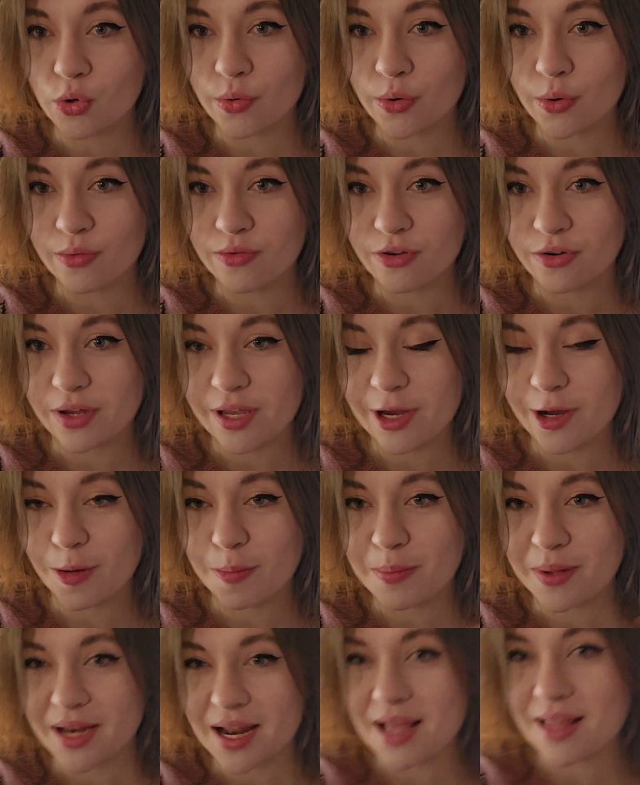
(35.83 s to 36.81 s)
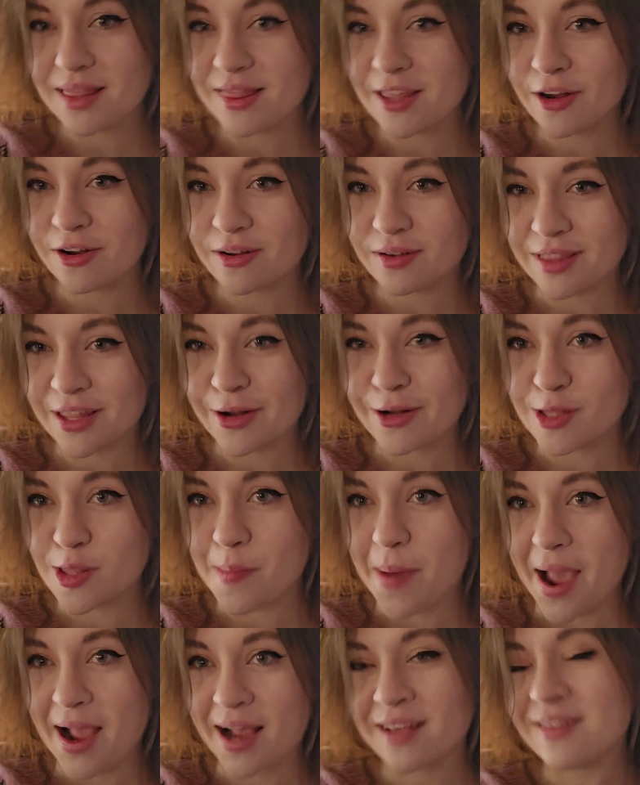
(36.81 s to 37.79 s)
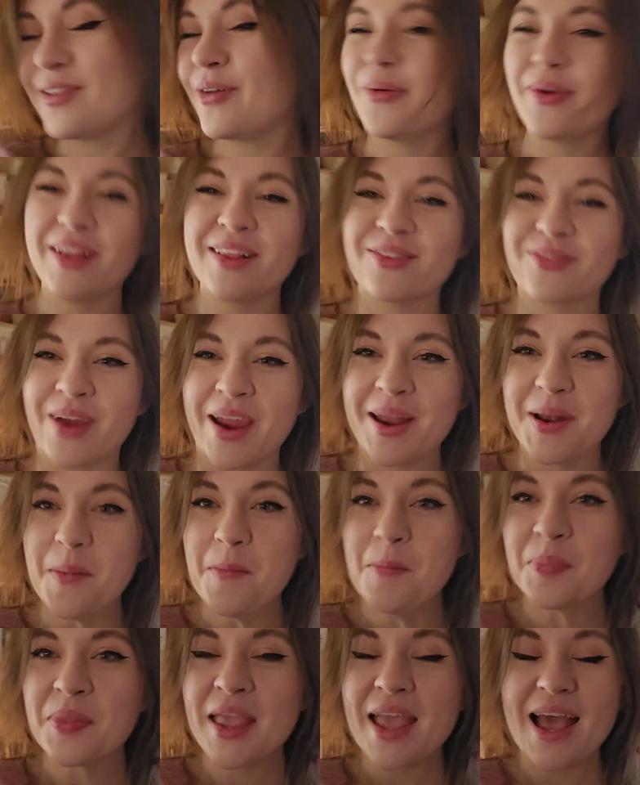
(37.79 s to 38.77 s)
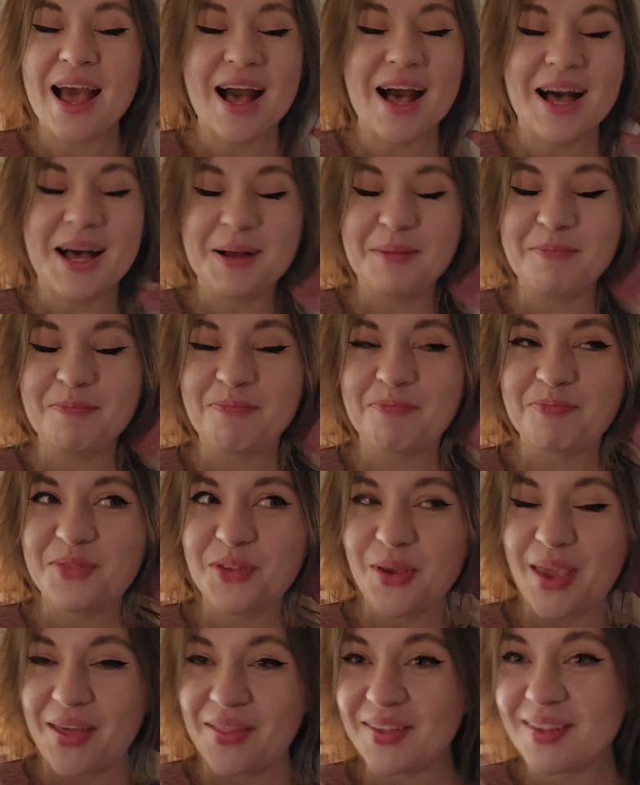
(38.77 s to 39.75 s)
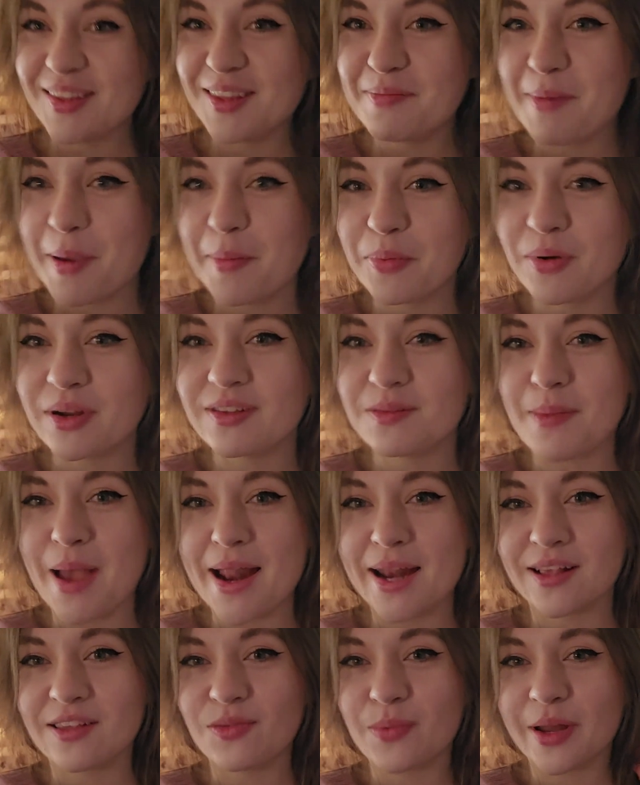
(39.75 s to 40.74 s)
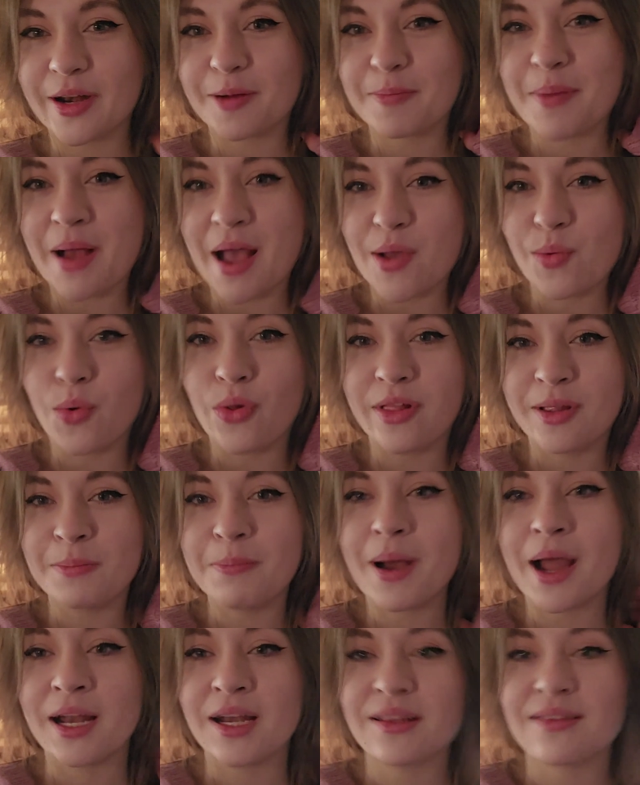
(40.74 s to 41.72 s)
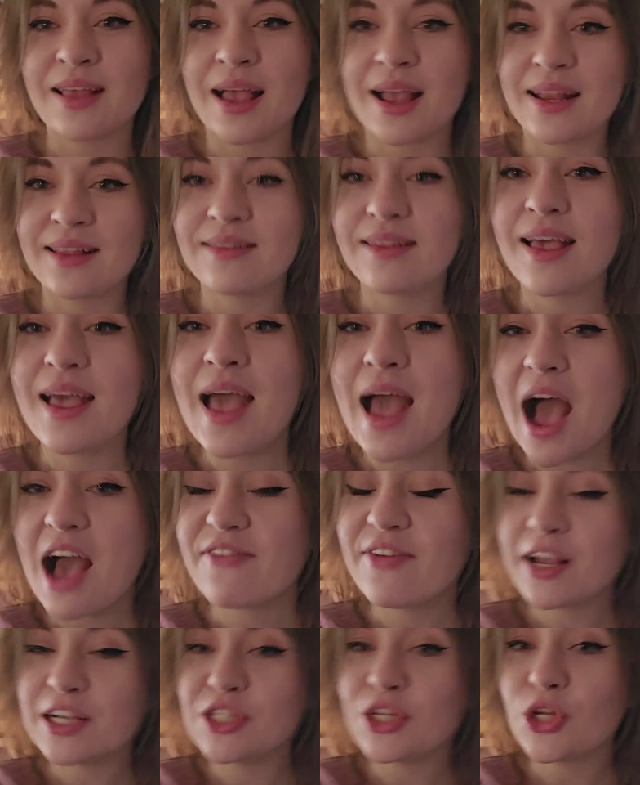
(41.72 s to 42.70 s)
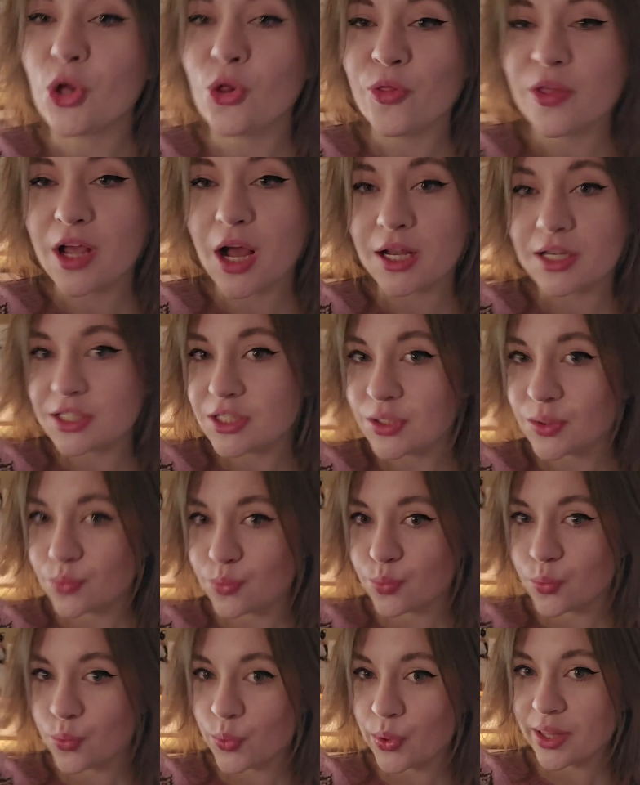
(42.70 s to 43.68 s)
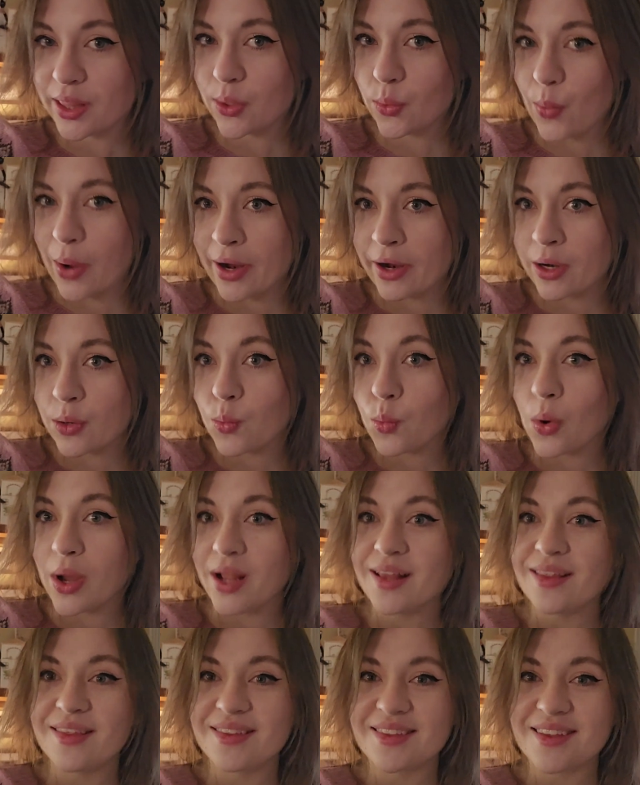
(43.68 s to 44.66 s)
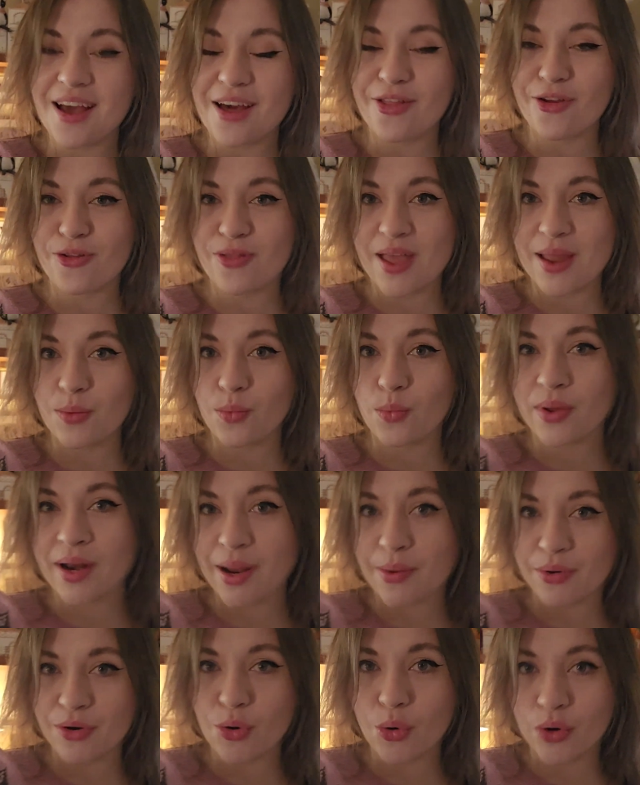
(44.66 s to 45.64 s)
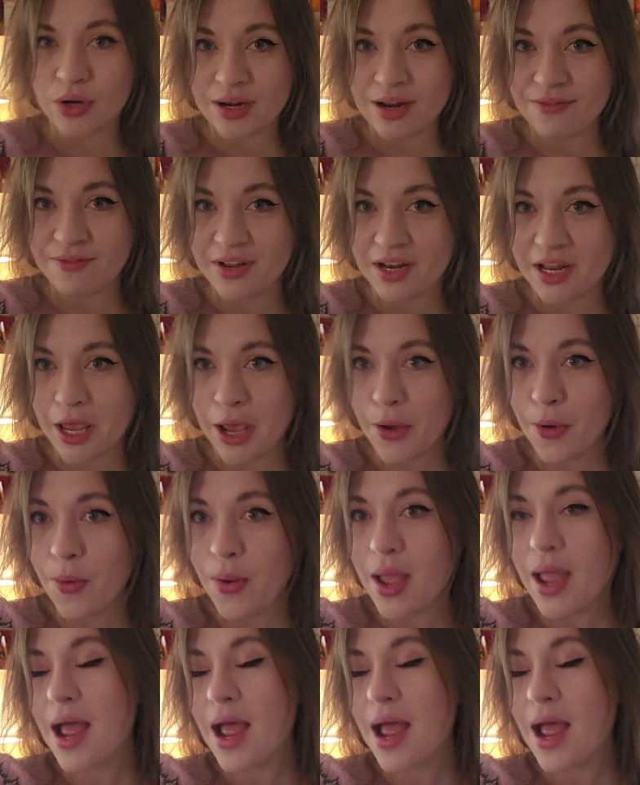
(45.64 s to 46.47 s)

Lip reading: rows are here, but they're in the back, so it's right. So yeah, this is my Prismatic sweater by Wool and Pine Designs. I've actually only gotten to really wear it once, other than when I recorded a video.